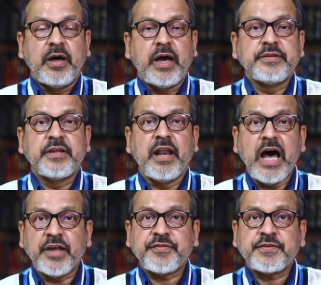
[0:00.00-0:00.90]
and the
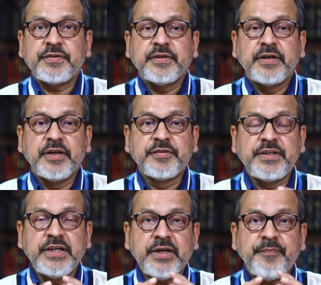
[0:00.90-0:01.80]
last is
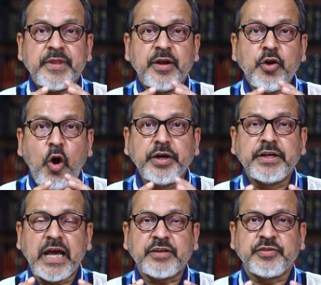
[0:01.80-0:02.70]
the
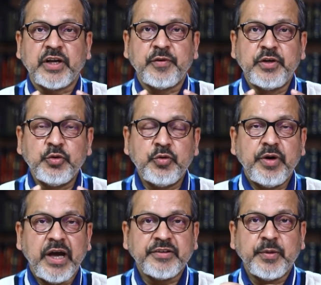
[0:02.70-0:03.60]
non-tax revenue
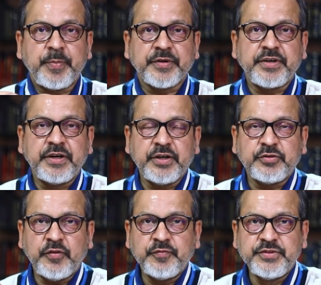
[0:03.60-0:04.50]
as a percentage
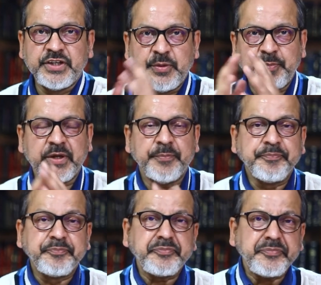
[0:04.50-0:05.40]
of GDP.
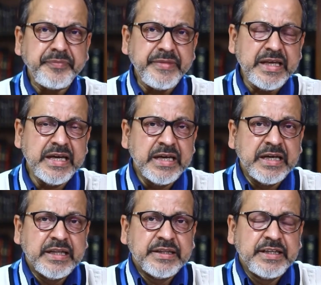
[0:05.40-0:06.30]

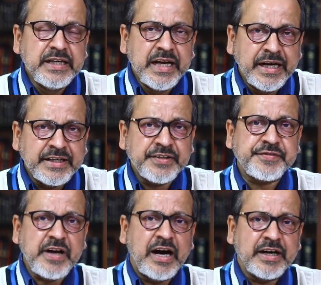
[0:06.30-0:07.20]
The
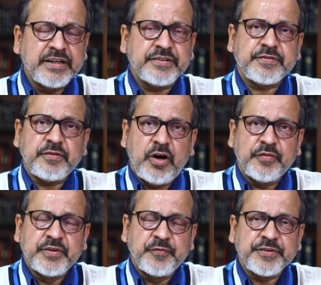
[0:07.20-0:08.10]
latest targets
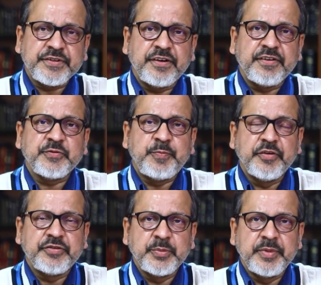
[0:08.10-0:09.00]
of the Fiscal
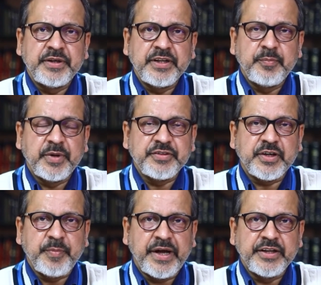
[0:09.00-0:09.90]
Responsibility and
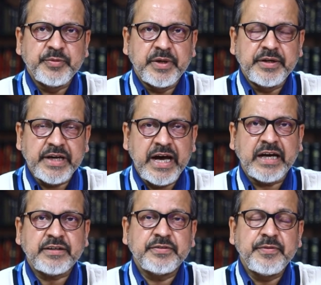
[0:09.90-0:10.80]
Budget Management
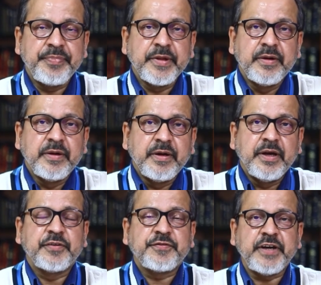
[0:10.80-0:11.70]
Act
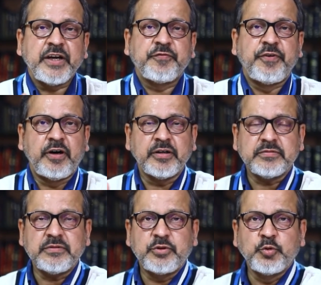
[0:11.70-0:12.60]
is set for
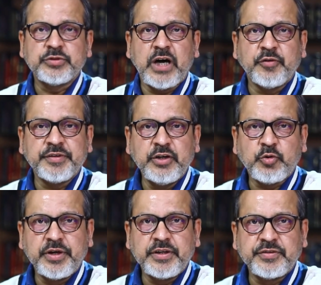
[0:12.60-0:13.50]

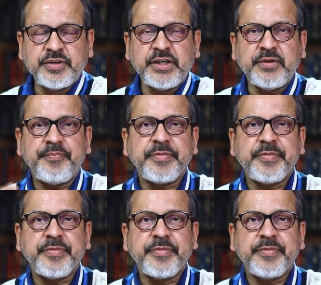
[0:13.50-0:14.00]
2023.